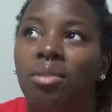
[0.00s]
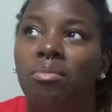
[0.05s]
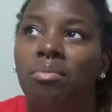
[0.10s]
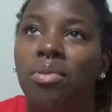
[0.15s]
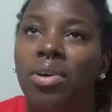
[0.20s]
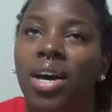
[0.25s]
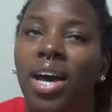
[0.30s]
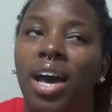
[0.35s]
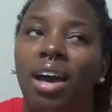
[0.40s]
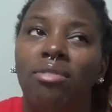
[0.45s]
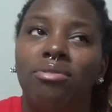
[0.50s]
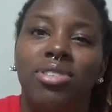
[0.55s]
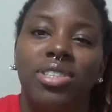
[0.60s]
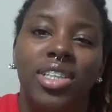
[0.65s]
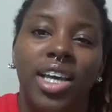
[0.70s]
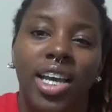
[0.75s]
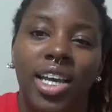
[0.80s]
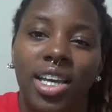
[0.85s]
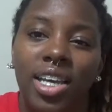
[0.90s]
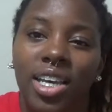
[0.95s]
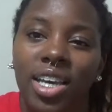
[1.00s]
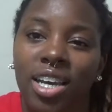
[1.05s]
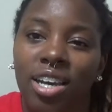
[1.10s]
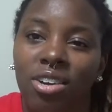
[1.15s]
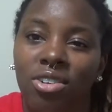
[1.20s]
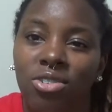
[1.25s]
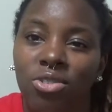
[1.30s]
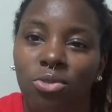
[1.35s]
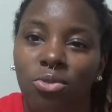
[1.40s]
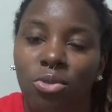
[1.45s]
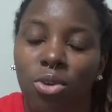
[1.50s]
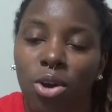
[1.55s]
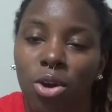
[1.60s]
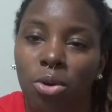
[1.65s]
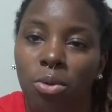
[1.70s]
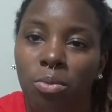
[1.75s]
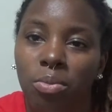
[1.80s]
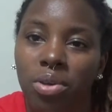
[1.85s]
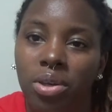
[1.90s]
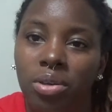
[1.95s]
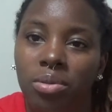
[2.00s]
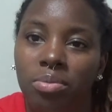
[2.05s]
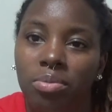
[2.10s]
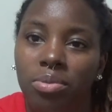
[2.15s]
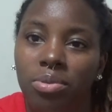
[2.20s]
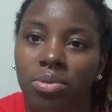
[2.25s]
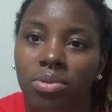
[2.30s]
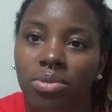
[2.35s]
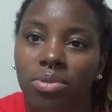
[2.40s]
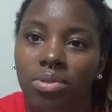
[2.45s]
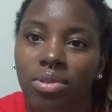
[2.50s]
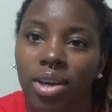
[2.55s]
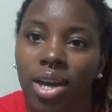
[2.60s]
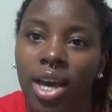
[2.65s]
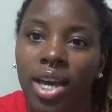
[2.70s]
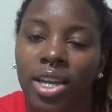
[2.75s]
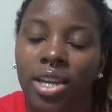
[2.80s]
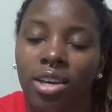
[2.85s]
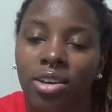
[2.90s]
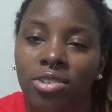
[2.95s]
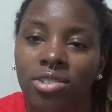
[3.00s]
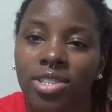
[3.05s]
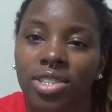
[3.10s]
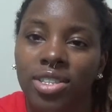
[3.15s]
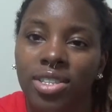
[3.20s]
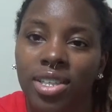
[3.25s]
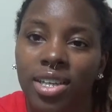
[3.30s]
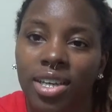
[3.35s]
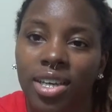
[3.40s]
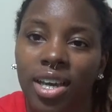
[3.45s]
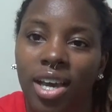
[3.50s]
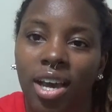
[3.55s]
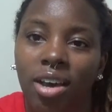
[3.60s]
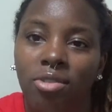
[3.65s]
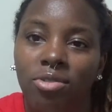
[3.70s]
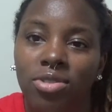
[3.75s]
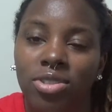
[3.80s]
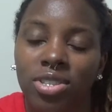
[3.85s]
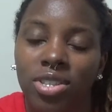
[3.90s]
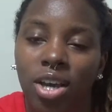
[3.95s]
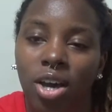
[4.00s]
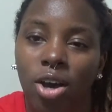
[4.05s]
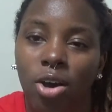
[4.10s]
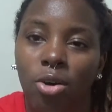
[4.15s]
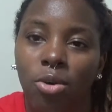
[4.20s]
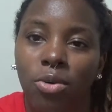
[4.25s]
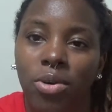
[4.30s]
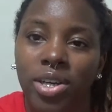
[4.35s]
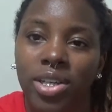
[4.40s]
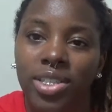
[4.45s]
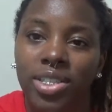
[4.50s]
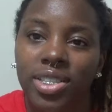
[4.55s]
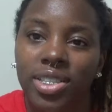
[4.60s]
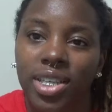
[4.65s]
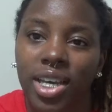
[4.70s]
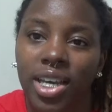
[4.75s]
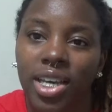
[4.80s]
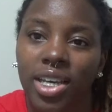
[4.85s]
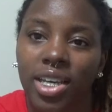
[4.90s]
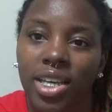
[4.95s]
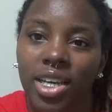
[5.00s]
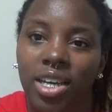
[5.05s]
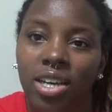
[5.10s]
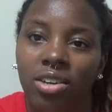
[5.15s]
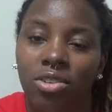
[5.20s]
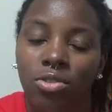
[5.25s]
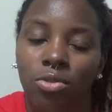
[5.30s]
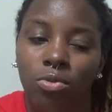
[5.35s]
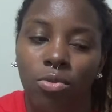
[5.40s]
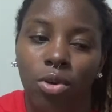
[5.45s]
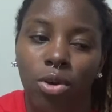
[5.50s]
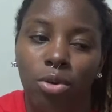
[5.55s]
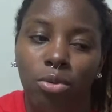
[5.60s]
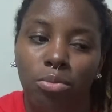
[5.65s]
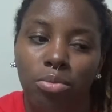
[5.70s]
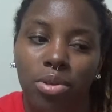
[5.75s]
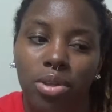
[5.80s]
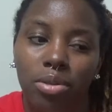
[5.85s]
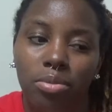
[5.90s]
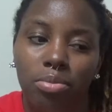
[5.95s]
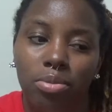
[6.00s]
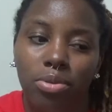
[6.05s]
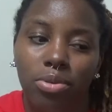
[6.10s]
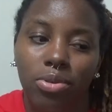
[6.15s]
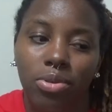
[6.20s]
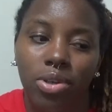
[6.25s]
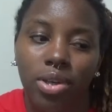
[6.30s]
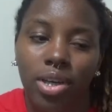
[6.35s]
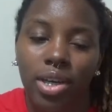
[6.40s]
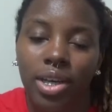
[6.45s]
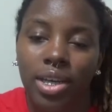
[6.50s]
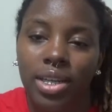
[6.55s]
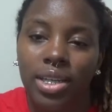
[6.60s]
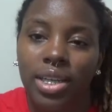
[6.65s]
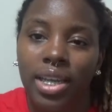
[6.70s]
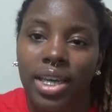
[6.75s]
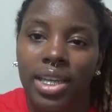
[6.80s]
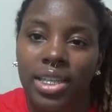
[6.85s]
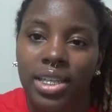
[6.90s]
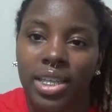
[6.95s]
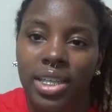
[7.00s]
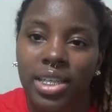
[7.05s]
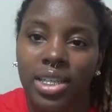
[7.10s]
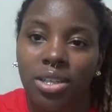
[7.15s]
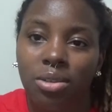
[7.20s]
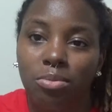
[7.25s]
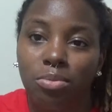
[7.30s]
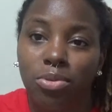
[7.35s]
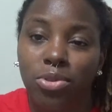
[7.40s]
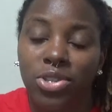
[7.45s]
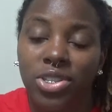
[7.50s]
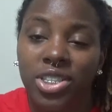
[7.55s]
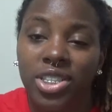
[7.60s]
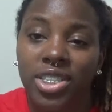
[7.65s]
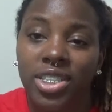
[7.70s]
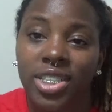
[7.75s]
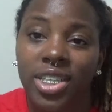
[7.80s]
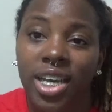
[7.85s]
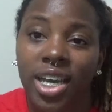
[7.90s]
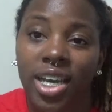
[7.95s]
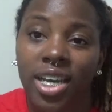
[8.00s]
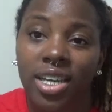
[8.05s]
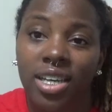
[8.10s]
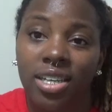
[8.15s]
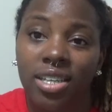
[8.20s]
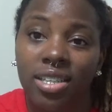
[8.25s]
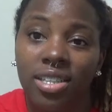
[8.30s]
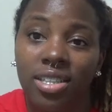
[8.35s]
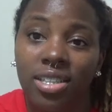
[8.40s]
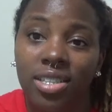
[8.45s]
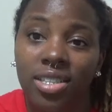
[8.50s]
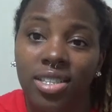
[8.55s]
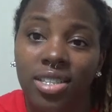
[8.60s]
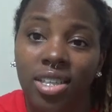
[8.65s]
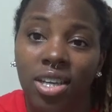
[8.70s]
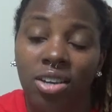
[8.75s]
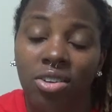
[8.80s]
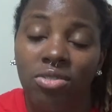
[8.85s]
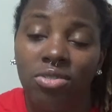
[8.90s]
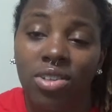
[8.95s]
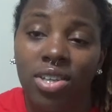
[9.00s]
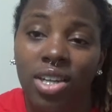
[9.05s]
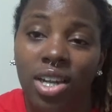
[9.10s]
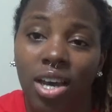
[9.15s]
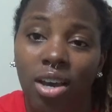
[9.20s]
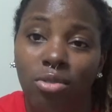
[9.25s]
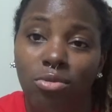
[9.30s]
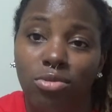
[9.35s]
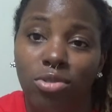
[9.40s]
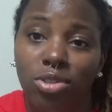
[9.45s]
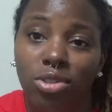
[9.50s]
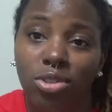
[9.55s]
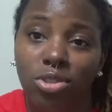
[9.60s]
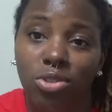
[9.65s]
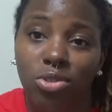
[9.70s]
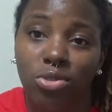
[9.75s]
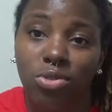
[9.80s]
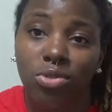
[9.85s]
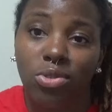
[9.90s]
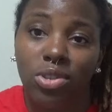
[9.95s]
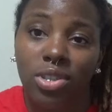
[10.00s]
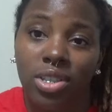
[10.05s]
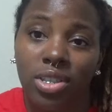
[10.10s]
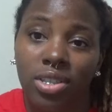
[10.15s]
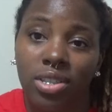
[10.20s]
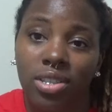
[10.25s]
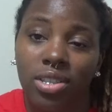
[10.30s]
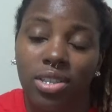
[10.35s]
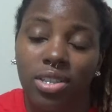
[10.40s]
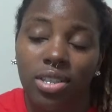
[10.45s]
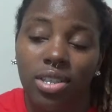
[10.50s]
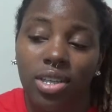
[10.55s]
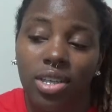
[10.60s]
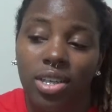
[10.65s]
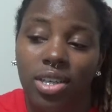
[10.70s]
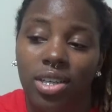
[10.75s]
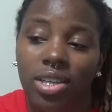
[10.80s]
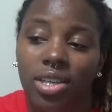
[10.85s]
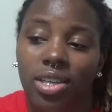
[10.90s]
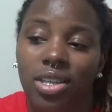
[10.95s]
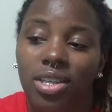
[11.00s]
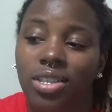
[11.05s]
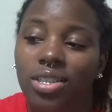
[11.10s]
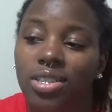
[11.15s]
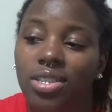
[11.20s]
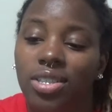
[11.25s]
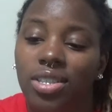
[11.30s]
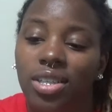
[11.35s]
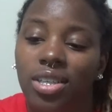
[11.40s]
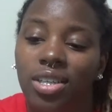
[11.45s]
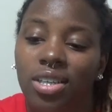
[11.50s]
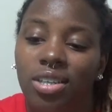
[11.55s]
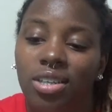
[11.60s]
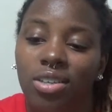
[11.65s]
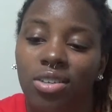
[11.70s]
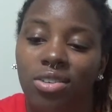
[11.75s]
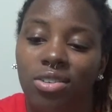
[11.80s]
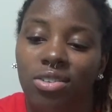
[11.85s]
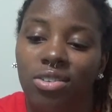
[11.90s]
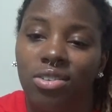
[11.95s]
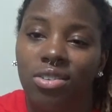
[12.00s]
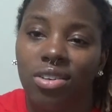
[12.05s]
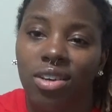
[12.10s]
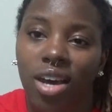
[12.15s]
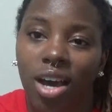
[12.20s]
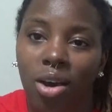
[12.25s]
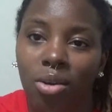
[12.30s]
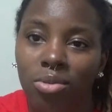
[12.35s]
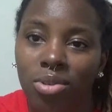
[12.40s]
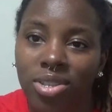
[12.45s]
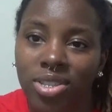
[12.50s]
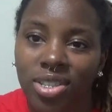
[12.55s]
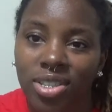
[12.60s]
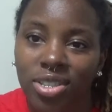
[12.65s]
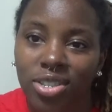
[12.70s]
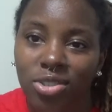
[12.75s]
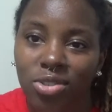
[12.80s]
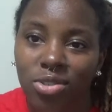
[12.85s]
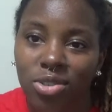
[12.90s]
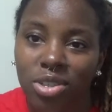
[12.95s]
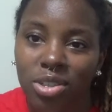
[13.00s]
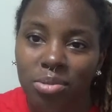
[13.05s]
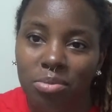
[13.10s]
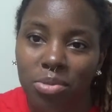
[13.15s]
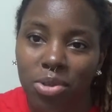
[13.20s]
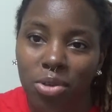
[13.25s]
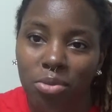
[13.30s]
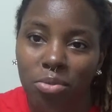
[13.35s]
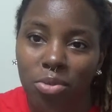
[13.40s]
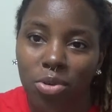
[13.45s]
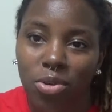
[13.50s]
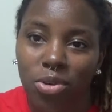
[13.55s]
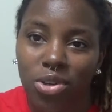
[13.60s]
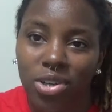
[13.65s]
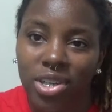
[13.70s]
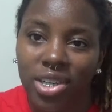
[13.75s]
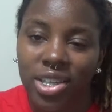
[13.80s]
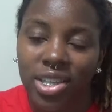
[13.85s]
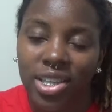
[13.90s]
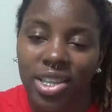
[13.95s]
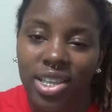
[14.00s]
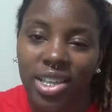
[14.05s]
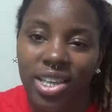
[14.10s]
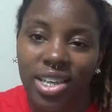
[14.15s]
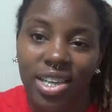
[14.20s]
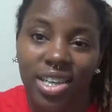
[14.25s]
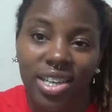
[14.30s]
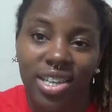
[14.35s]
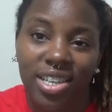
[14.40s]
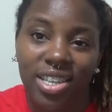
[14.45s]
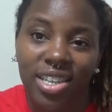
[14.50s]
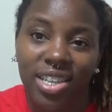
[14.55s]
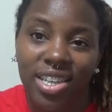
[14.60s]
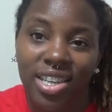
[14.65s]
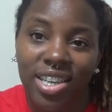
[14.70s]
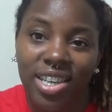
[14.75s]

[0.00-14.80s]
but I was taking care of the wrong people. I noticed that. I was always taking care of the wrong people that didn't appreciate the stuff that I was doing until I wasn't doing them no more. And then